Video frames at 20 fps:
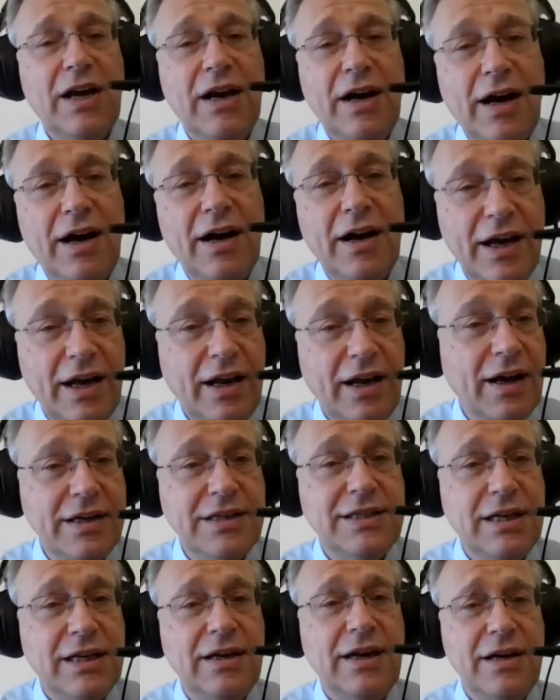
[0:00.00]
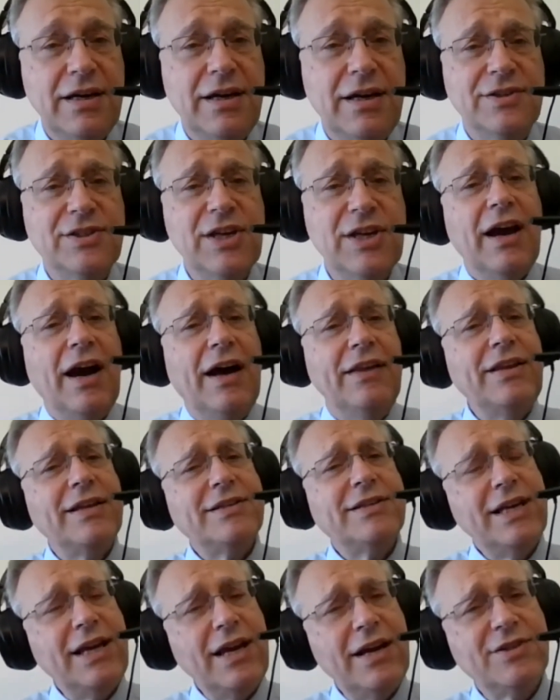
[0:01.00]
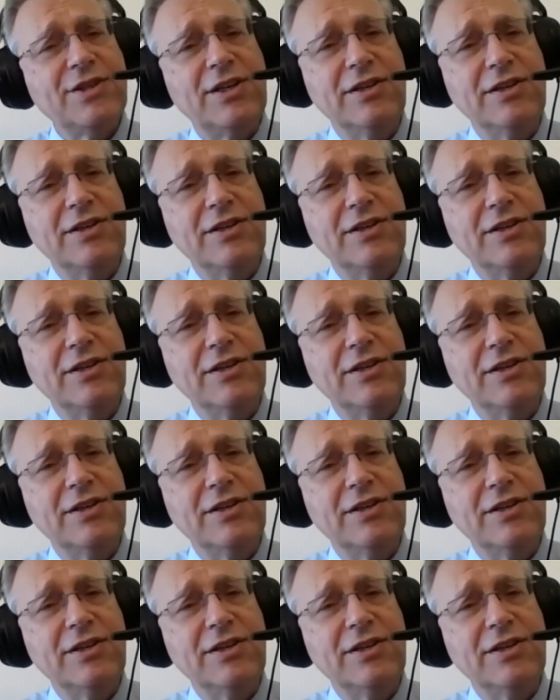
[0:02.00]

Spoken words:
In 1990s. And that's the essence.